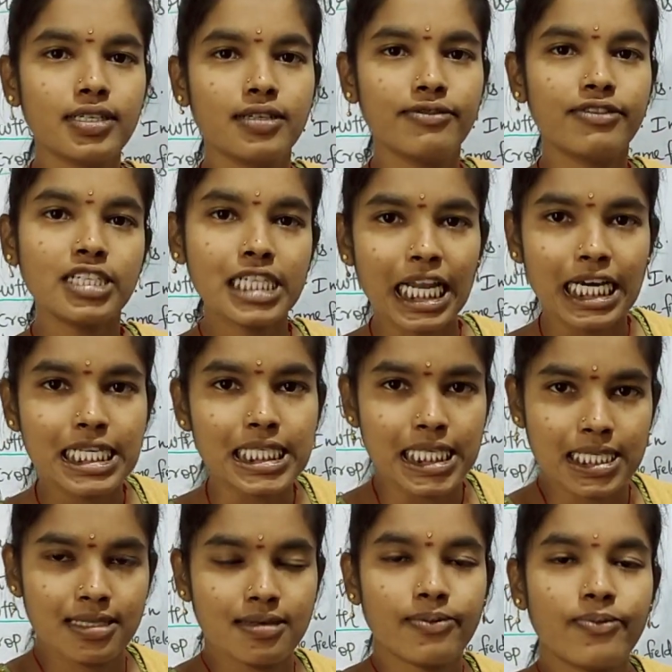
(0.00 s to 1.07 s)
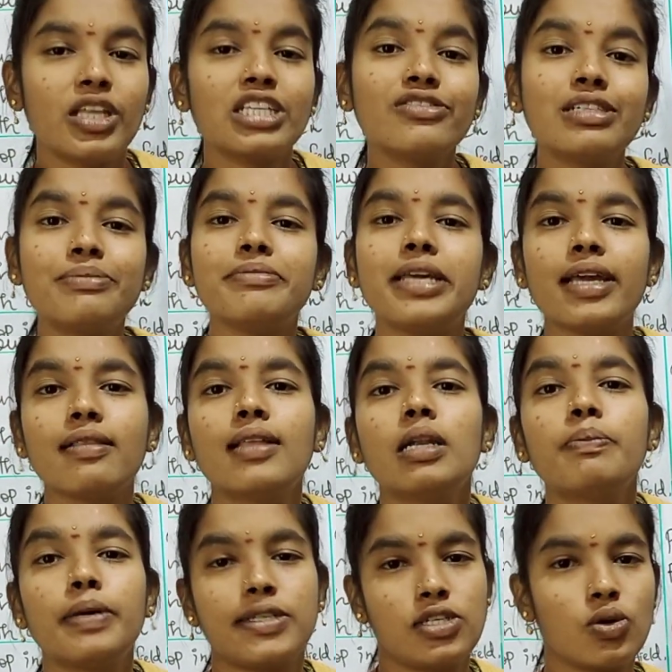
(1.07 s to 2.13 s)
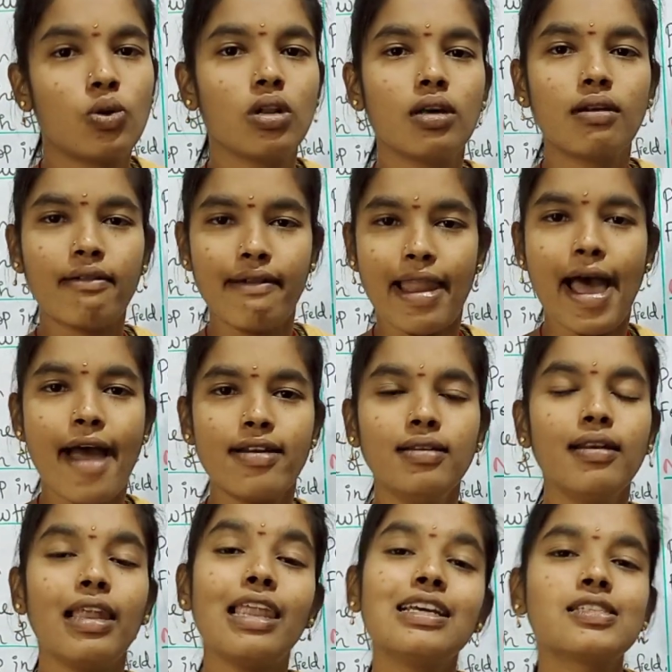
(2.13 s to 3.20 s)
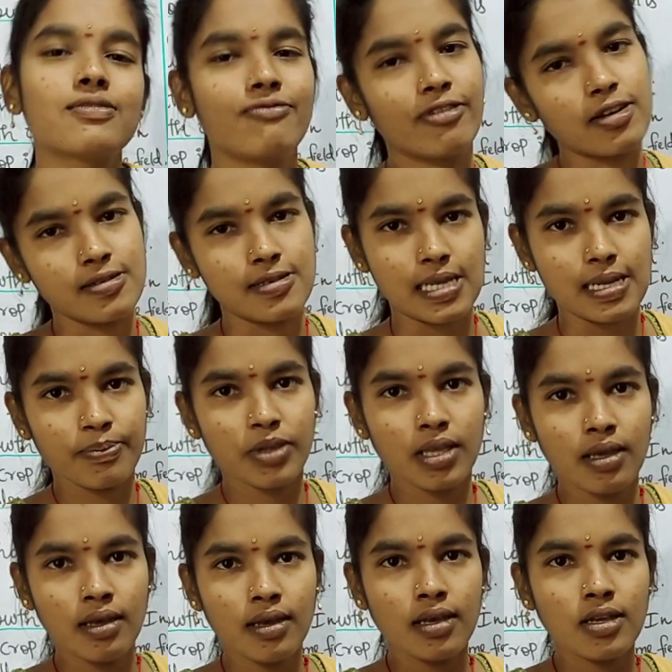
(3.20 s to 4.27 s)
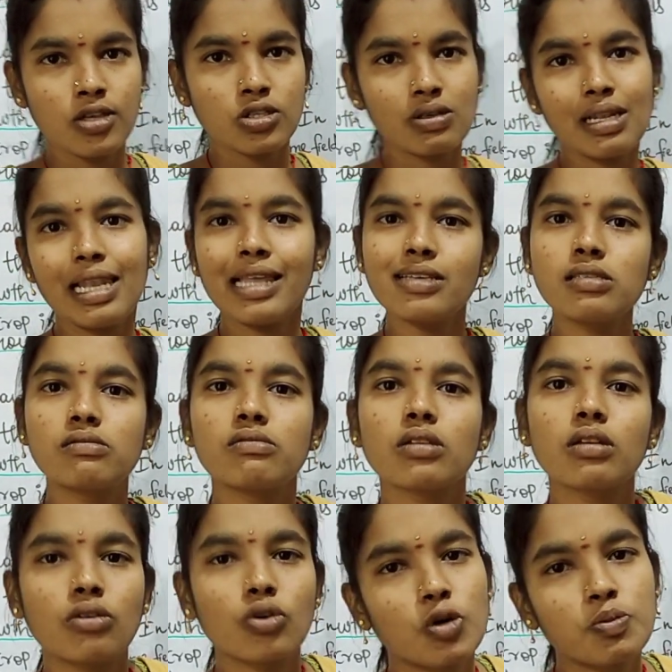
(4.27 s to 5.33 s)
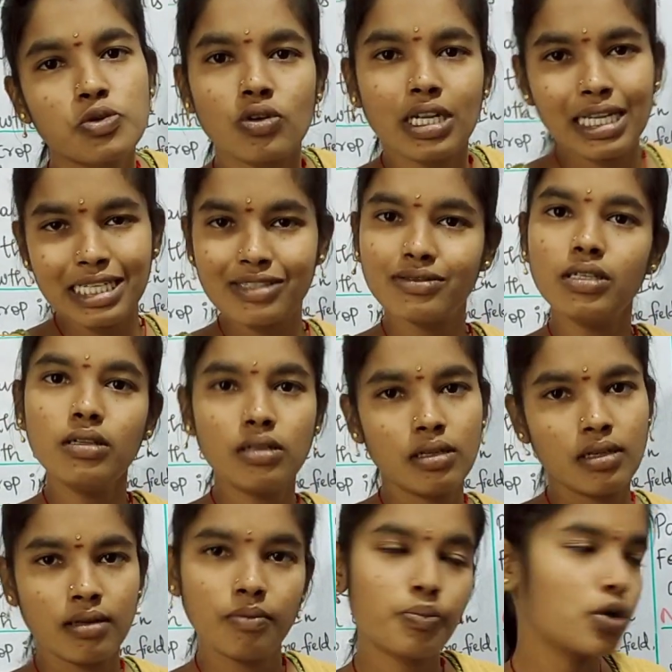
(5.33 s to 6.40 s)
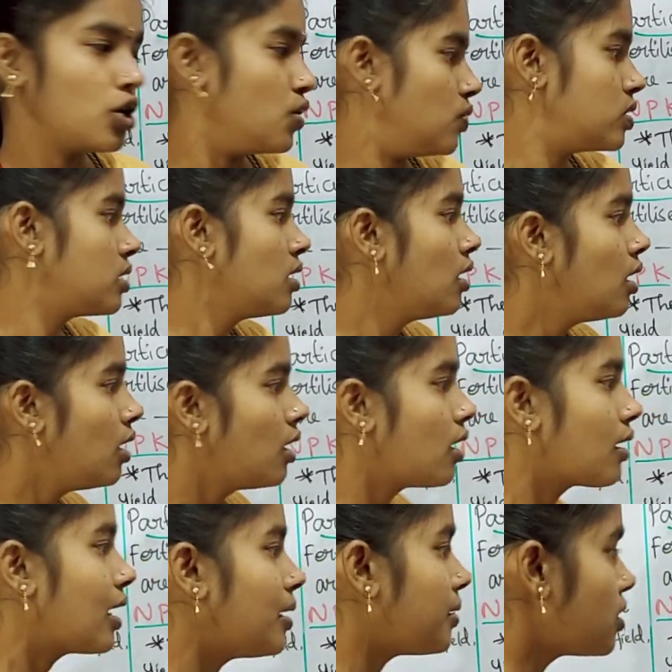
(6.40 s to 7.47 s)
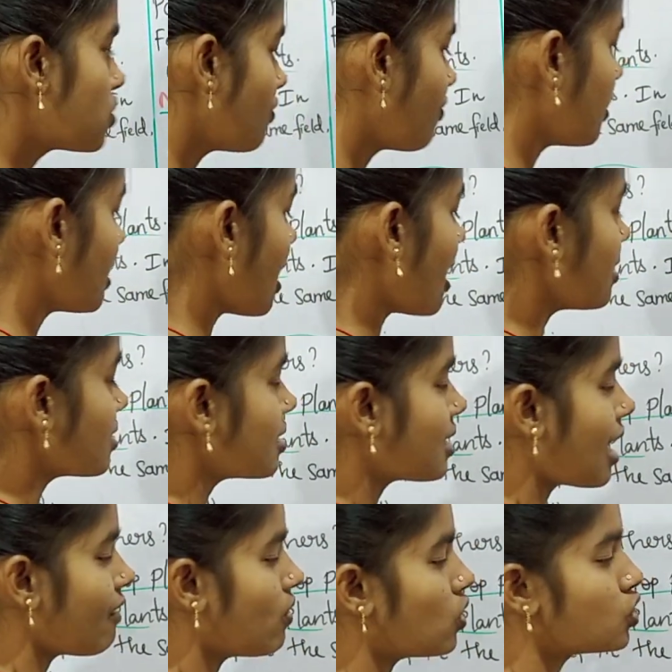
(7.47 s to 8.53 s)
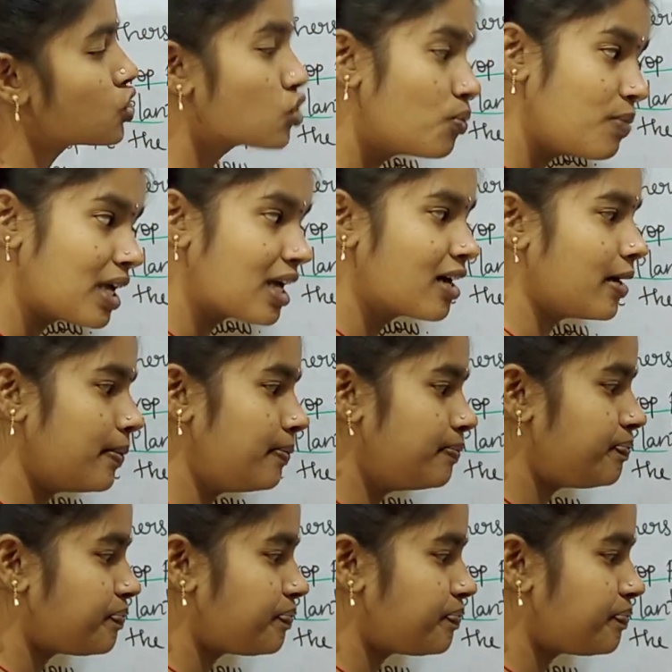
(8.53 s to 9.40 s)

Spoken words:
fertilizers, that will make that particular land less fertile. So less crops only it will produce. Okay. So fertilizers have also become